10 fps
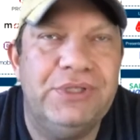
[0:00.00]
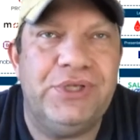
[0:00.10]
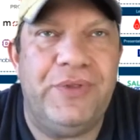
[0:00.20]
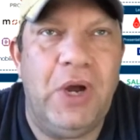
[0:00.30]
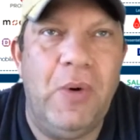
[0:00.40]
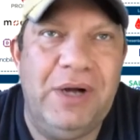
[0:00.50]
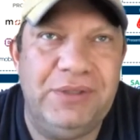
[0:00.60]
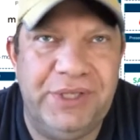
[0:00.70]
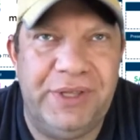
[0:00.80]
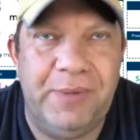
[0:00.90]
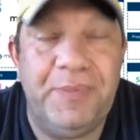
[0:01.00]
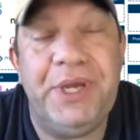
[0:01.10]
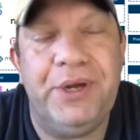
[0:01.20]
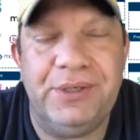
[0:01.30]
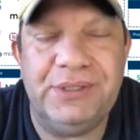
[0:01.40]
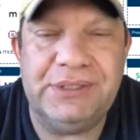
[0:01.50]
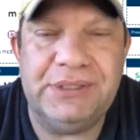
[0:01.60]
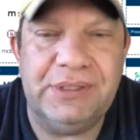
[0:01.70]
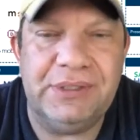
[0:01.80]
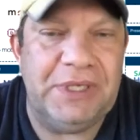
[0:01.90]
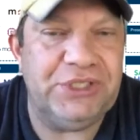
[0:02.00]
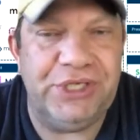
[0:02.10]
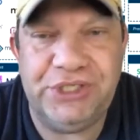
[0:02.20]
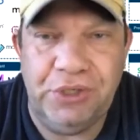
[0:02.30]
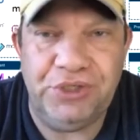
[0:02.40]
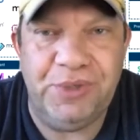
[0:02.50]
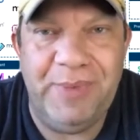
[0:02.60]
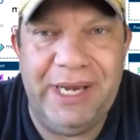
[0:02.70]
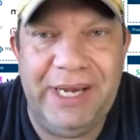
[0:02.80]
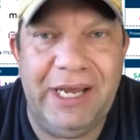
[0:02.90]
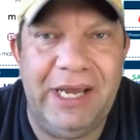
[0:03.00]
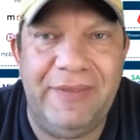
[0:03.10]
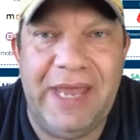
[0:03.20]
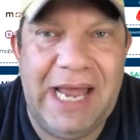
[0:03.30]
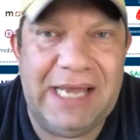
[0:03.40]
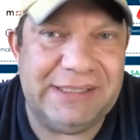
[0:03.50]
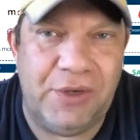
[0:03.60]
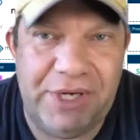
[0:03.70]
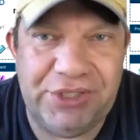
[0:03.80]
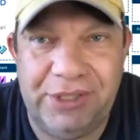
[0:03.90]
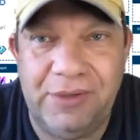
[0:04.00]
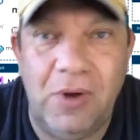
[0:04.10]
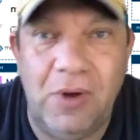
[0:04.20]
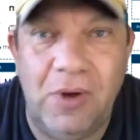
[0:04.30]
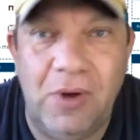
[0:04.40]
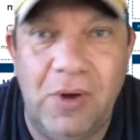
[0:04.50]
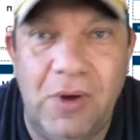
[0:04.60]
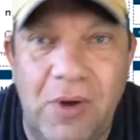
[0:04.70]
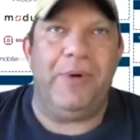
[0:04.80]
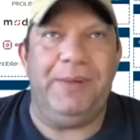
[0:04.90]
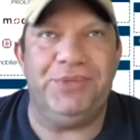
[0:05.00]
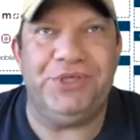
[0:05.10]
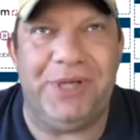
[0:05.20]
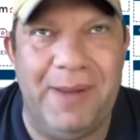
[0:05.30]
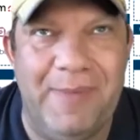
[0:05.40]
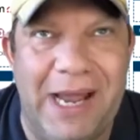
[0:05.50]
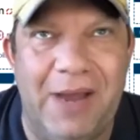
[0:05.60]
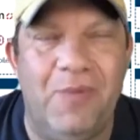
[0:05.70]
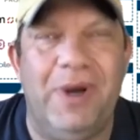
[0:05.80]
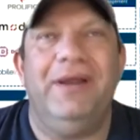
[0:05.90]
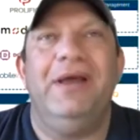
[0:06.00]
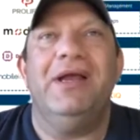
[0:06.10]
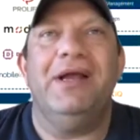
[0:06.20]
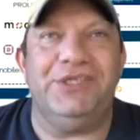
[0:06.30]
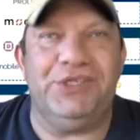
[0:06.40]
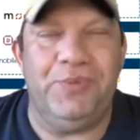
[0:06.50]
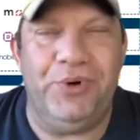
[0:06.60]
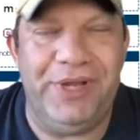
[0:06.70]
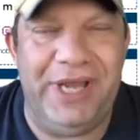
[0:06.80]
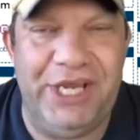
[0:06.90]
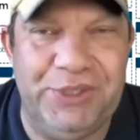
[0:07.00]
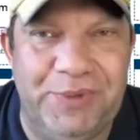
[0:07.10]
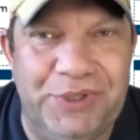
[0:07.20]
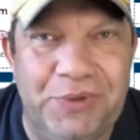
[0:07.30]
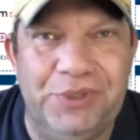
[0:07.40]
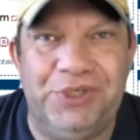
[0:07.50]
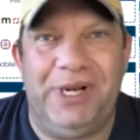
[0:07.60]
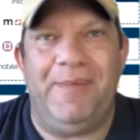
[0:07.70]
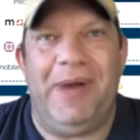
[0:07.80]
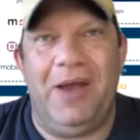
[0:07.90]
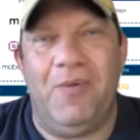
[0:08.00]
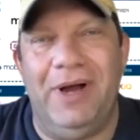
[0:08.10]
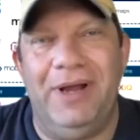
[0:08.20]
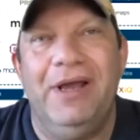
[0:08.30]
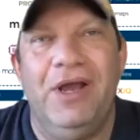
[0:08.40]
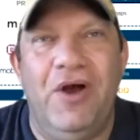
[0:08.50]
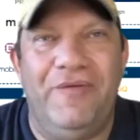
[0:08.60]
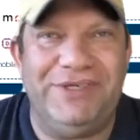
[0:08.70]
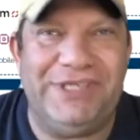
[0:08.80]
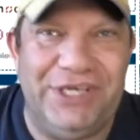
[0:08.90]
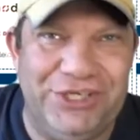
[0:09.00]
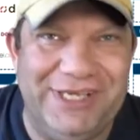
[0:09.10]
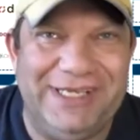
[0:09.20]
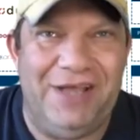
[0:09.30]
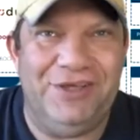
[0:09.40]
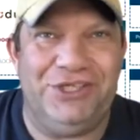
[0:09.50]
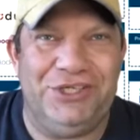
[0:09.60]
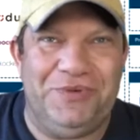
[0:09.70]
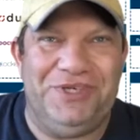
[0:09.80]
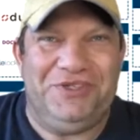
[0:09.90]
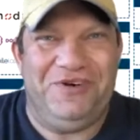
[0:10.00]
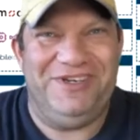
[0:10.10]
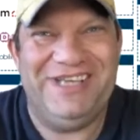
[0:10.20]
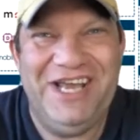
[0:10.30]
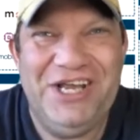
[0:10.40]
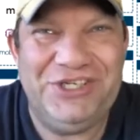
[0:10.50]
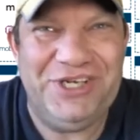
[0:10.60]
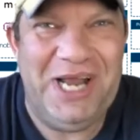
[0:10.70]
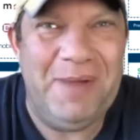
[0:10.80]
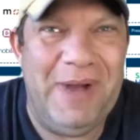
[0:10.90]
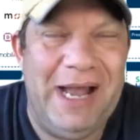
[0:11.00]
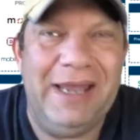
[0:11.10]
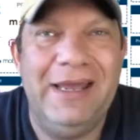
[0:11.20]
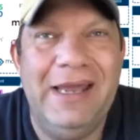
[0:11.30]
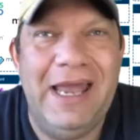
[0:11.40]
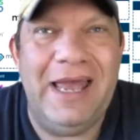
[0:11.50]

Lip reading: So they go out to their peers, especially in social media, and they ask the question, what CRM should I buy? What customer engagement tool should I buy? What conversation intelligence resource should I buy?